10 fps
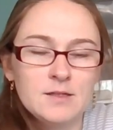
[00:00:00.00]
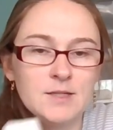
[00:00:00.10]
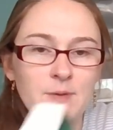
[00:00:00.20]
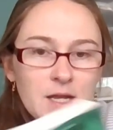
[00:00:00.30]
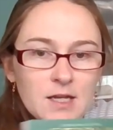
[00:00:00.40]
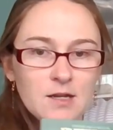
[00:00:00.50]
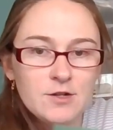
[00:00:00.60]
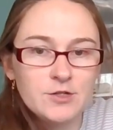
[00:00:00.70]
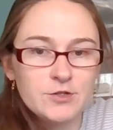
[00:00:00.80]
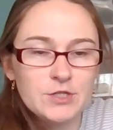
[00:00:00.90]
depending
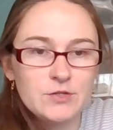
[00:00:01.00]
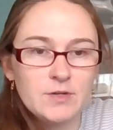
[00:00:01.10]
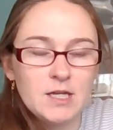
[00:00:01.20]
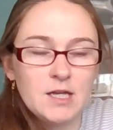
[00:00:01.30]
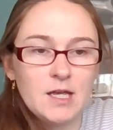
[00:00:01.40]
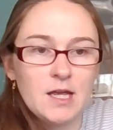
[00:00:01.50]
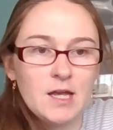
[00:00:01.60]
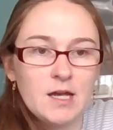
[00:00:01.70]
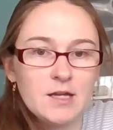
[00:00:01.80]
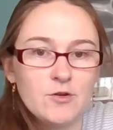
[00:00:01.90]
on your student
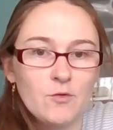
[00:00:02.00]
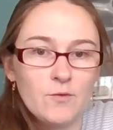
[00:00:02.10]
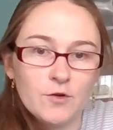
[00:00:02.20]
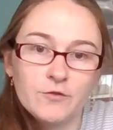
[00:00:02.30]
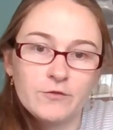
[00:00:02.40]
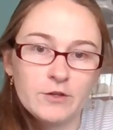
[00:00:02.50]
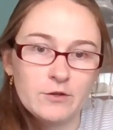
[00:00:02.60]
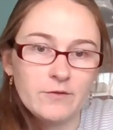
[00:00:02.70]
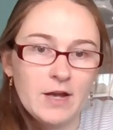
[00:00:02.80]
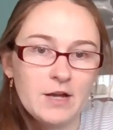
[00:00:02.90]
and your
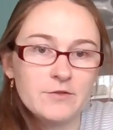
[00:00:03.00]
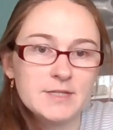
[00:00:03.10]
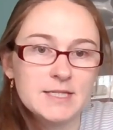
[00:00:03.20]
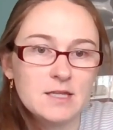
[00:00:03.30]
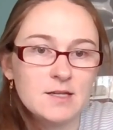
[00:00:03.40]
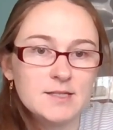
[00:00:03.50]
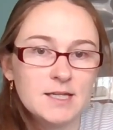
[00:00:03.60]
worldview of how you see things,